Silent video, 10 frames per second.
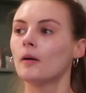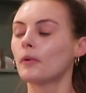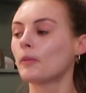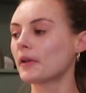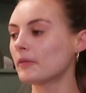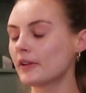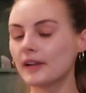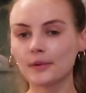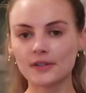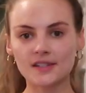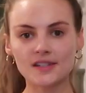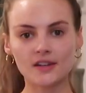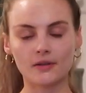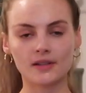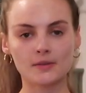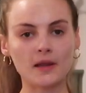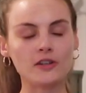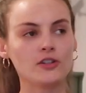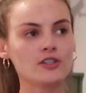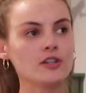but what I really want to do is when
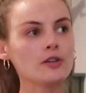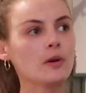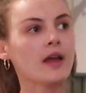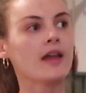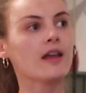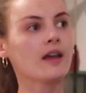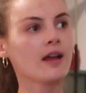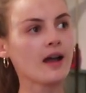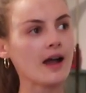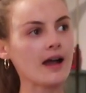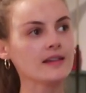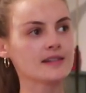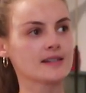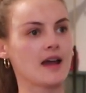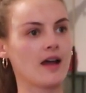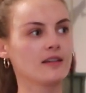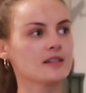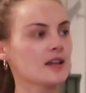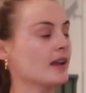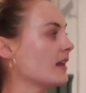you do a
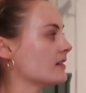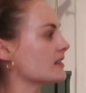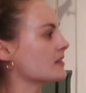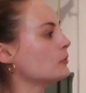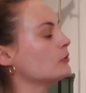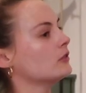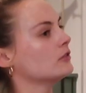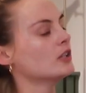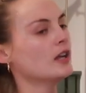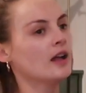handstand against the wall